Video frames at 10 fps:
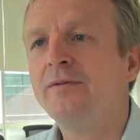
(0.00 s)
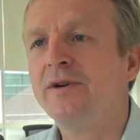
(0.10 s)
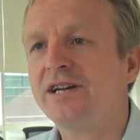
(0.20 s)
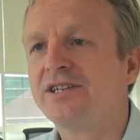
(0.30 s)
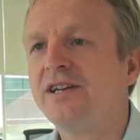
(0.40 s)

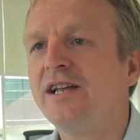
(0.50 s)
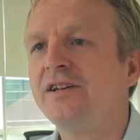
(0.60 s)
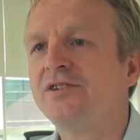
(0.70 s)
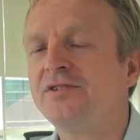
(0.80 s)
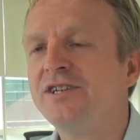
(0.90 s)
where actually
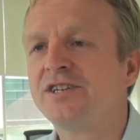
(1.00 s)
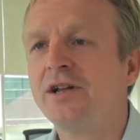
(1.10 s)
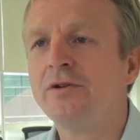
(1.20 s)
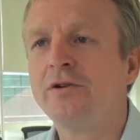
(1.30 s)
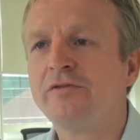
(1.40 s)
industries
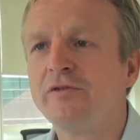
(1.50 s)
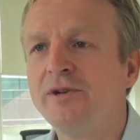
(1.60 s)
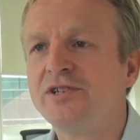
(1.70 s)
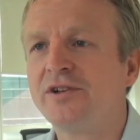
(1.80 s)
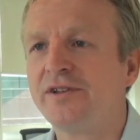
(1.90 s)
can learn
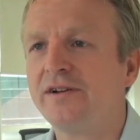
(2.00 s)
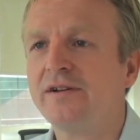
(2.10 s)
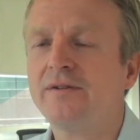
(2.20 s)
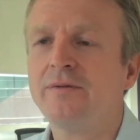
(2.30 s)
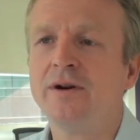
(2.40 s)
from each other,
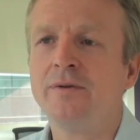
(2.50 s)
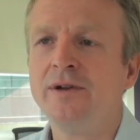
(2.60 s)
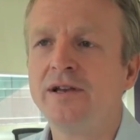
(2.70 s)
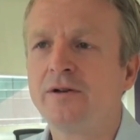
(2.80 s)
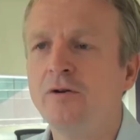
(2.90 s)
where
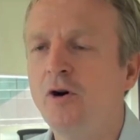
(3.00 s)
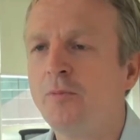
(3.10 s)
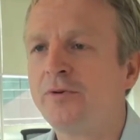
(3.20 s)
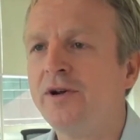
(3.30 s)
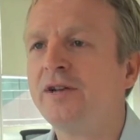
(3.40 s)
we
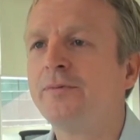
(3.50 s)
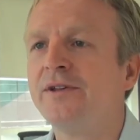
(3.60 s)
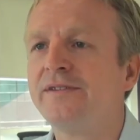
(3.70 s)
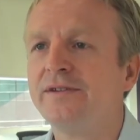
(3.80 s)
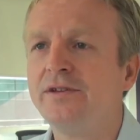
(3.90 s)
cooperate
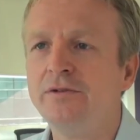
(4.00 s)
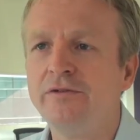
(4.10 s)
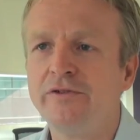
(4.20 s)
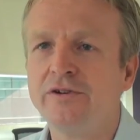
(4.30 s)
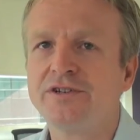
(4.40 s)
with
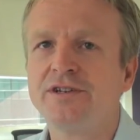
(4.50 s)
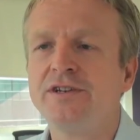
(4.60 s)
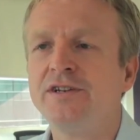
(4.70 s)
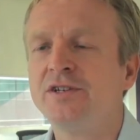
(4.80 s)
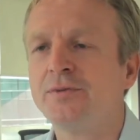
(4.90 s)

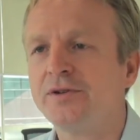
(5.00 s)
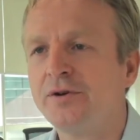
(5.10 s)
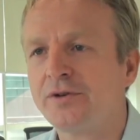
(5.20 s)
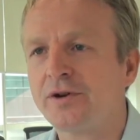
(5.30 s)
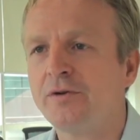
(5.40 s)
universities, with
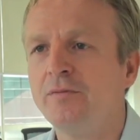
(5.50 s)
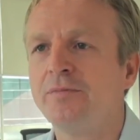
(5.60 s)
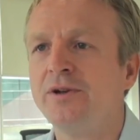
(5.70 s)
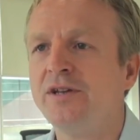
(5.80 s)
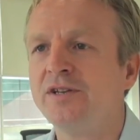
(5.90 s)
other
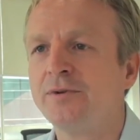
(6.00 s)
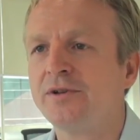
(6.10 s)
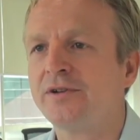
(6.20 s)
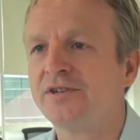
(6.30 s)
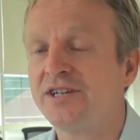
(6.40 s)
companies, with
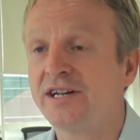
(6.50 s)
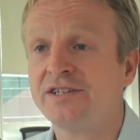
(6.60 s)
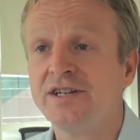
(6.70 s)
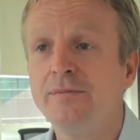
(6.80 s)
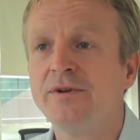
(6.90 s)
other
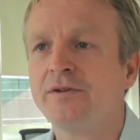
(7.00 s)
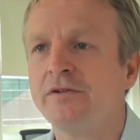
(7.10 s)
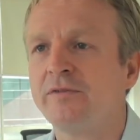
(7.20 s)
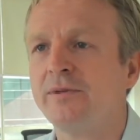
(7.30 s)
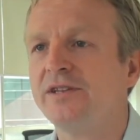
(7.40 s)
sectors and with
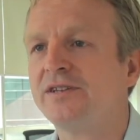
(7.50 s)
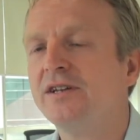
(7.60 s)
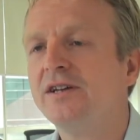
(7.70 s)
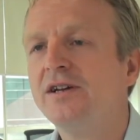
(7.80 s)
governments